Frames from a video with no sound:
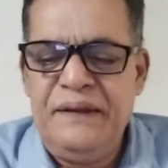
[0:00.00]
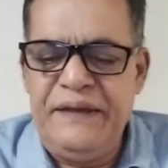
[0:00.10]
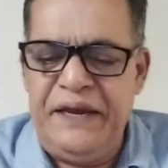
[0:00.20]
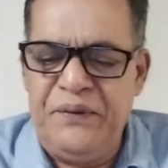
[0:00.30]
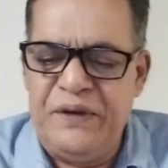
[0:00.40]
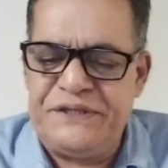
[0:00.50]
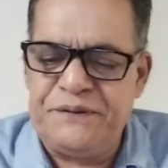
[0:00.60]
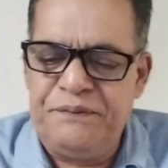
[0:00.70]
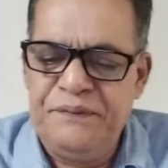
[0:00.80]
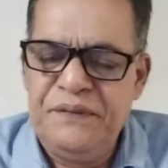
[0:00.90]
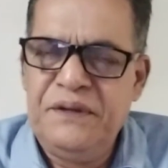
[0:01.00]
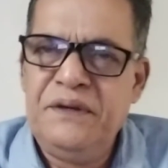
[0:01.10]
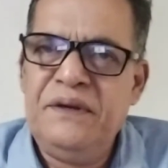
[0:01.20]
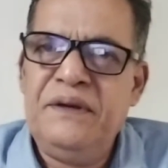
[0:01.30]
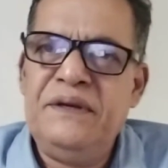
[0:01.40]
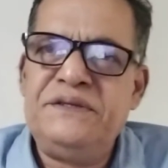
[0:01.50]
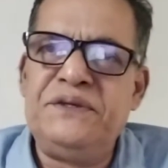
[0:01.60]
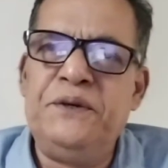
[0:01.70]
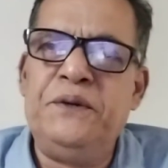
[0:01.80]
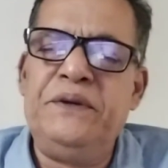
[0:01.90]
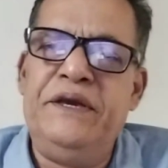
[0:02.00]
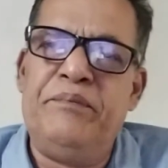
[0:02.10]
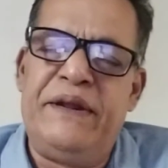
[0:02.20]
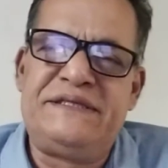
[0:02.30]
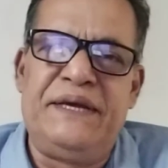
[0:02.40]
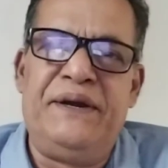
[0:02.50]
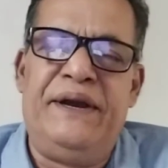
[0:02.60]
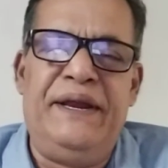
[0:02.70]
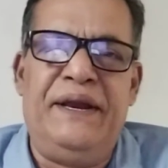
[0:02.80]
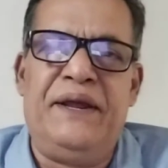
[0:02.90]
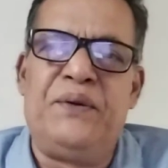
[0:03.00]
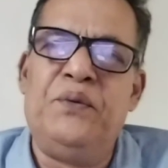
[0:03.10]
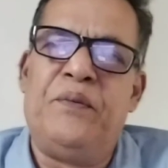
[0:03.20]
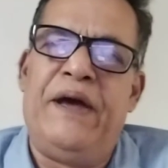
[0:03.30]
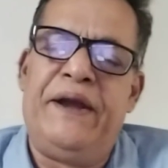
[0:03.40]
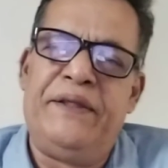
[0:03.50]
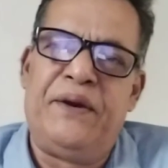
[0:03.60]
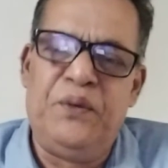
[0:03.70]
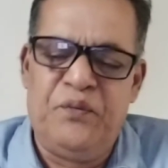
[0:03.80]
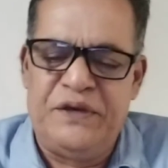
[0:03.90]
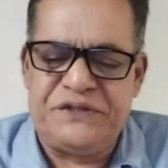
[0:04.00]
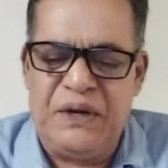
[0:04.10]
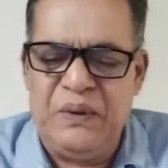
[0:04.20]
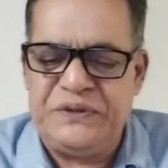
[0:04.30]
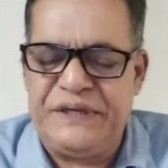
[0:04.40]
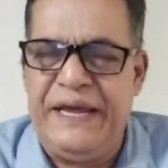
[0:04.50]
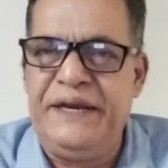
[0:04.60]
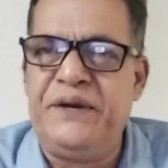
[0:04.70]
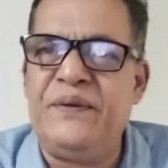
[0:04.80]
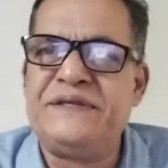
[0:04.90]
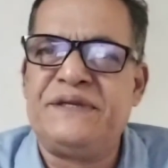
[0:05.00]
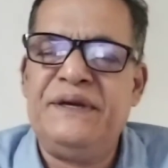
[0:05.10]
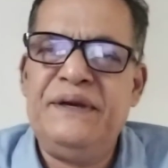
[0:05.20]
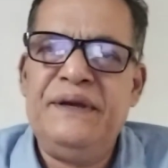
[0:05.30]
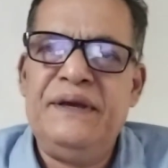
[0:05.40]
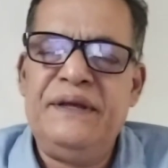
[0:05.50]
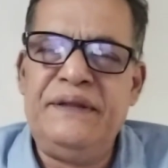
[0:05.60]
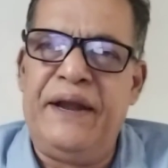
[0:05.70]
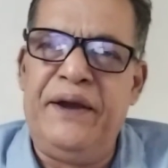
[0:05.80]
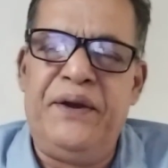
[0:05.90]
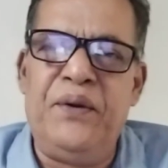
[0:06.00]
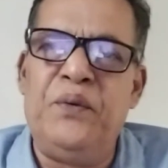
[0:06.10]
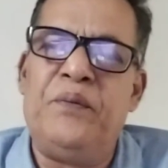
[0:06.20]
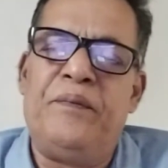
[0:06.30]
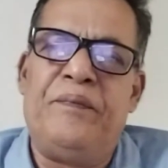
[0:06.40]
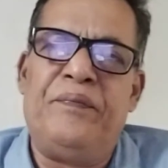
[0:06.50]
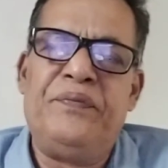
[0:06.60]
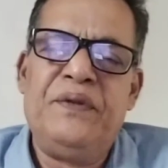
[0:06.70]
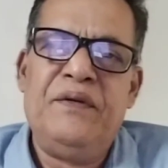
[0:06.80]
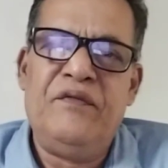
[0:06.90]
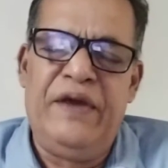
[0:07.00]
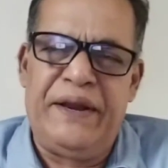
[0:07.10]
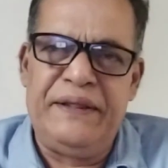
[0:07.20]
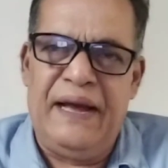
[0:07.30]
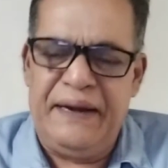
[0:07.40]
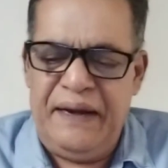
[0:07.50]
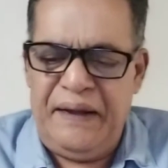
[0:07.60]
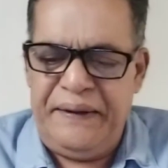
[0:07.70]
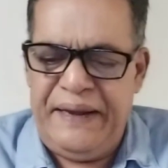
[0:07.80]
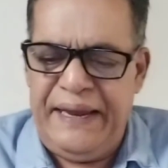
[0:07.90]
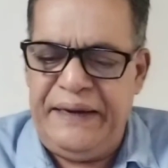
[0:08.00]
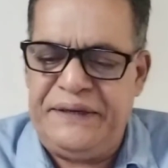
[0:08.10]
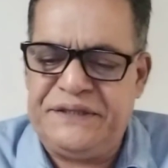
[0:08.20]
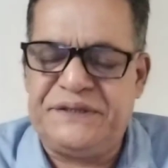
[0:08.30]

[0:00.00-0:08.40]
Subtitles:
Jane was so imprisoned in a room, and the room was closed, and it was the Red Room where the uncle died.